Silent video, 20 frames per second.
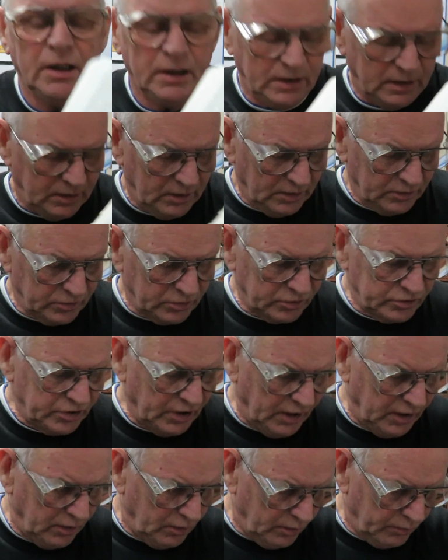and as I
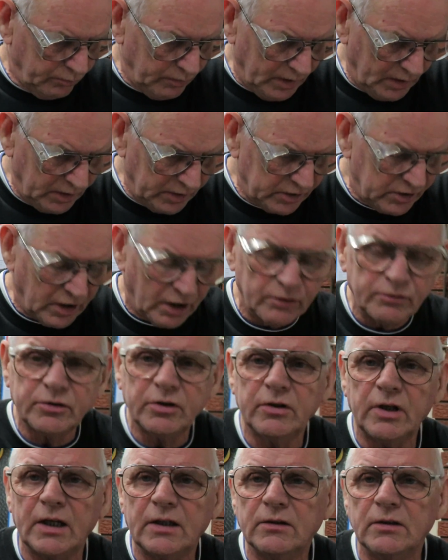say, I rarely go
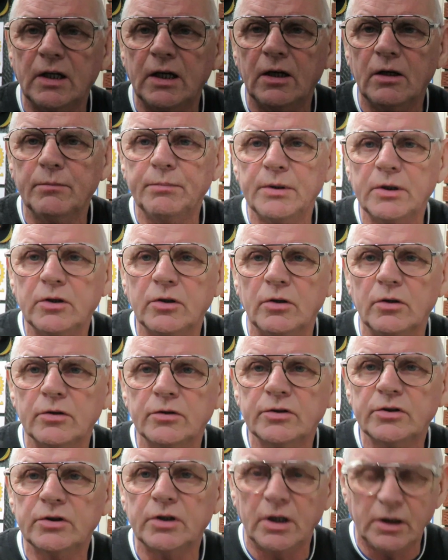to that now because